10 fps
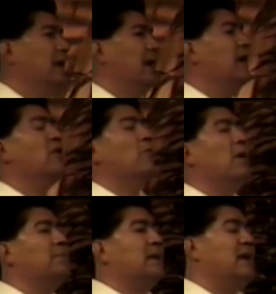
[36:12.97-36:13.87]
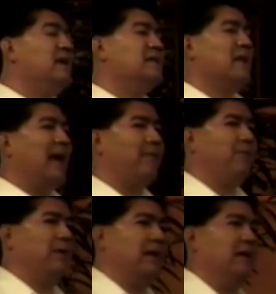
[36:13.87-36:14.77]
Interrupt his life
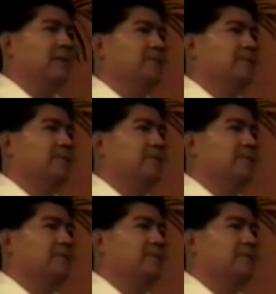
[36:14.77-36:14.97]
with it.